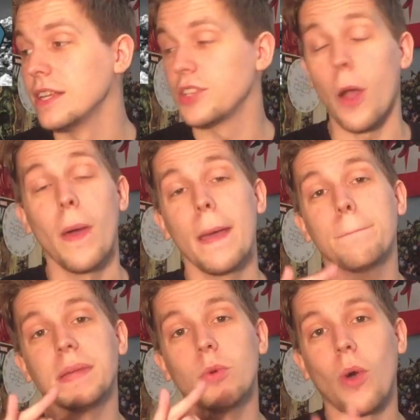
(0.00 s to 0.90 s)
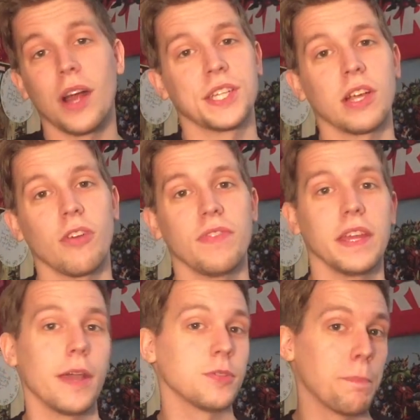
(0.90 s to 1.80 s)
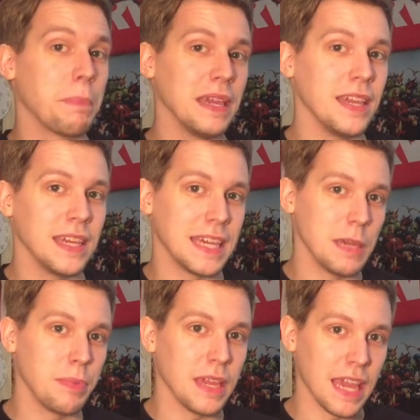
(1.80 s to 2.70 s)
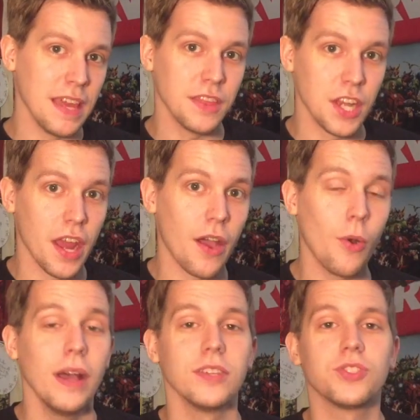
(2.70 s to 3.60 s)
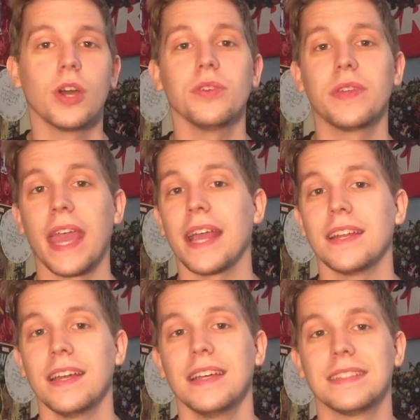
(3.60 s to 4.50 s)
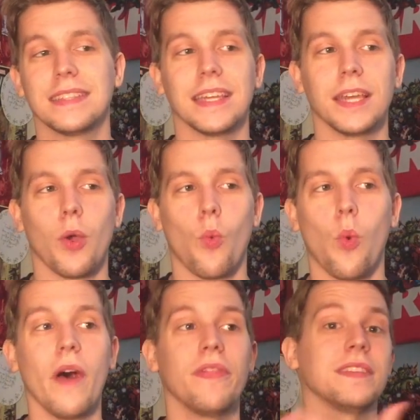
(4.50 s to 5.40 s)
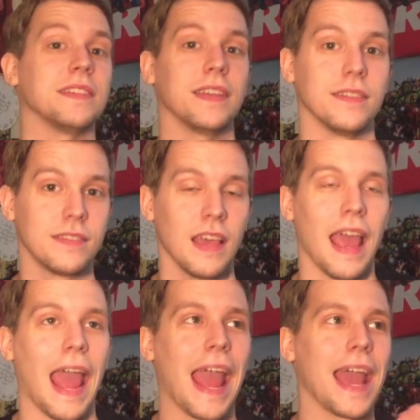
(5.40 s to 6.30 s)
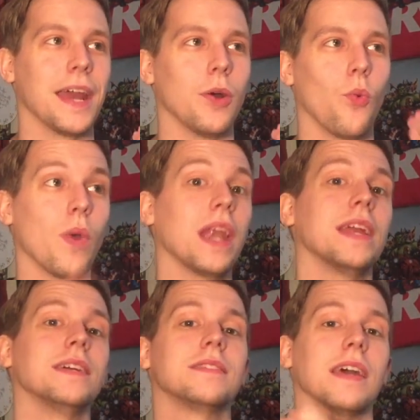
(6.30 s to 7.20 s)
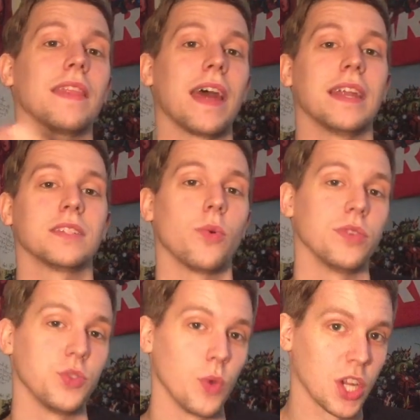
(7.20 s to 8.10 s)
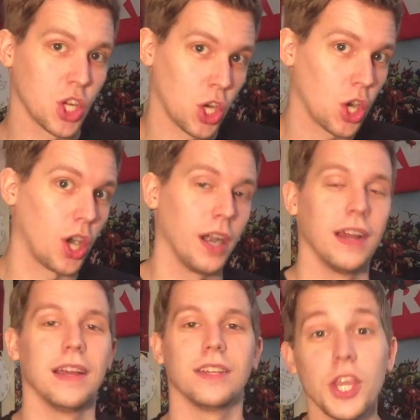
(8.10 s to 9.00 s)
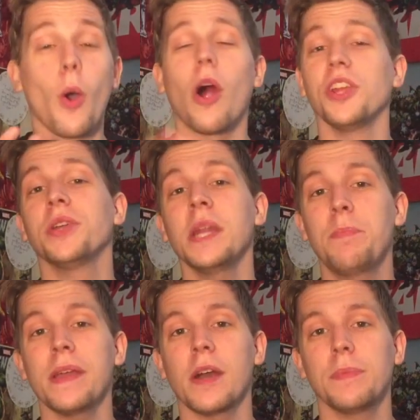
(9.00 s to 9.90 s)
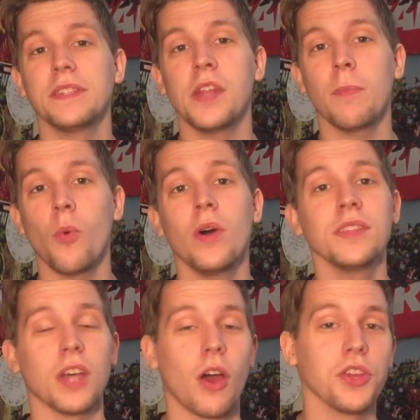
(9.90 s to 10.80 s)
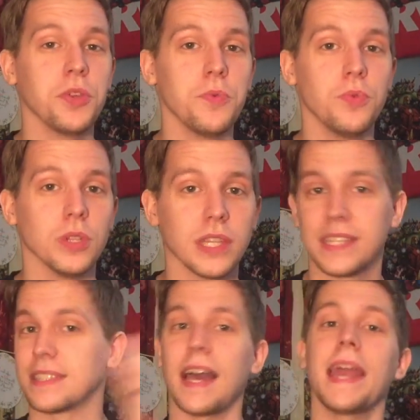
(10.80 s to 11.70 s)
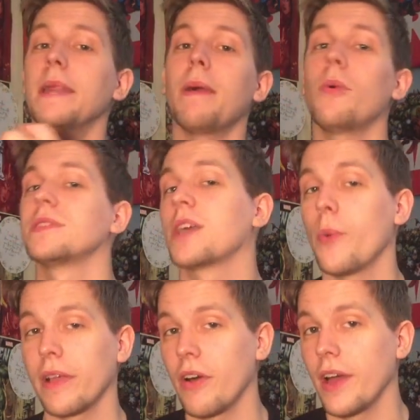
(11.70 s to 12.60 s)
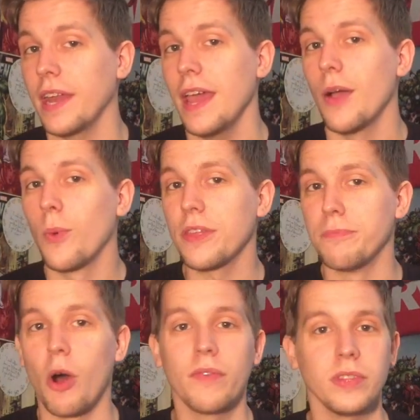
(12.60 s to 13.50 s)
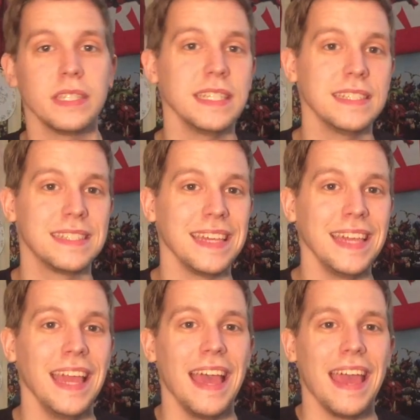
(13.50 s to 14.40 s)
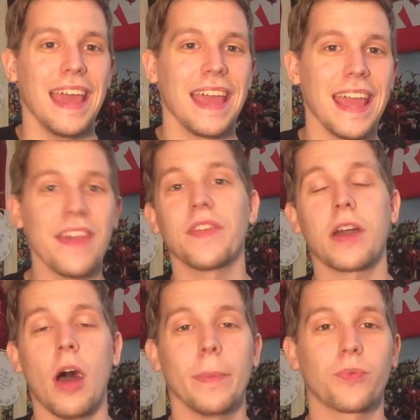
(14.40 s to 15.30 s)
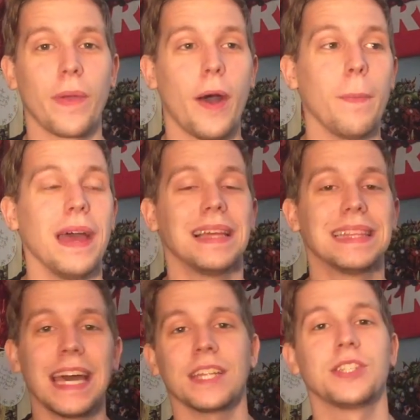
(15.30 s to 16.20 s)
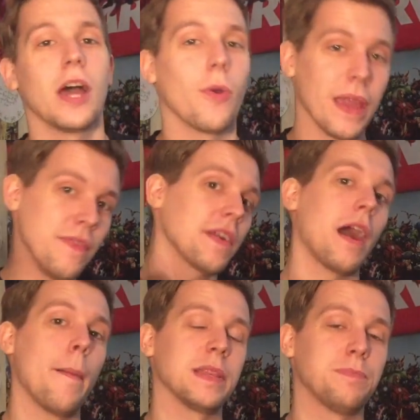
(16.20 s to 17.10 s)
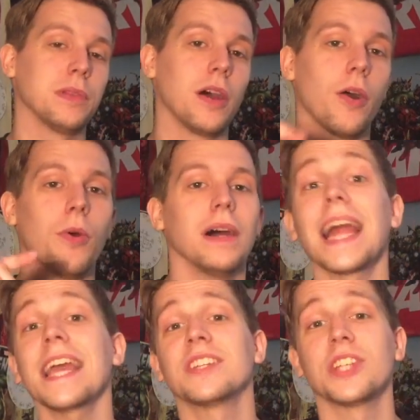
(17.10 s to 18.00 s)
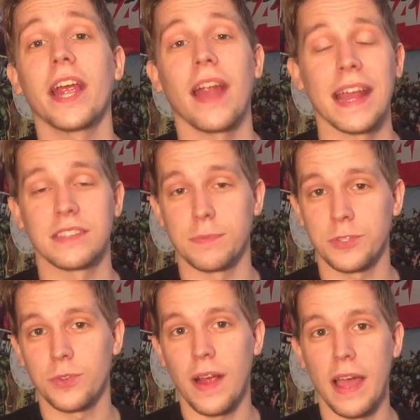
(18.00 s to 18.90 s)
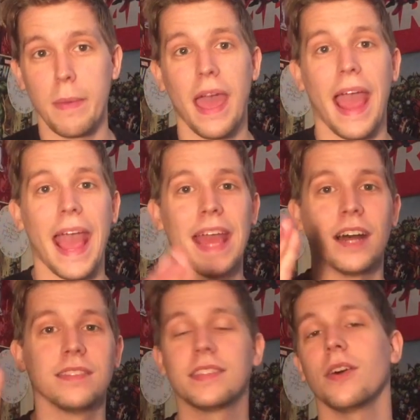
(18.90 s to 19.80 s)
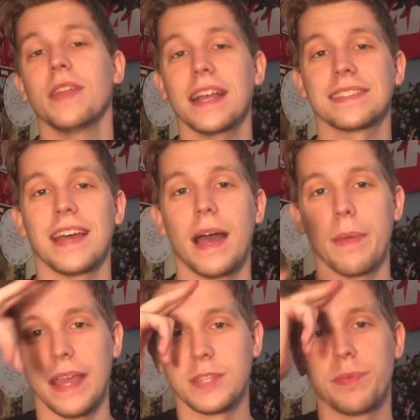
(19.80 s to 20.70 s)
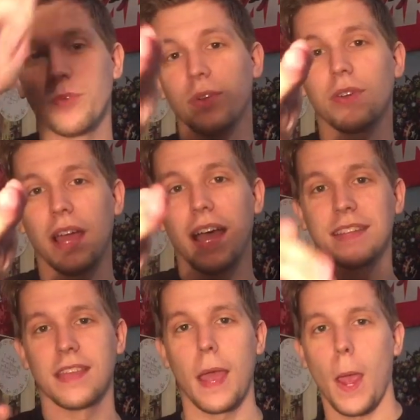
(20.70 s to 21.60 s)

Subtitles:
So be watching our videos, be keeping in the know so you can see what this is and when it is that it is going to occur. So are you gonna pick up these number ones? Are you excited about what's going on with Marvel and DC in the comic realm? Let us know in the comments below. Like, share, and subscribe. And until next time, it's been real, guys.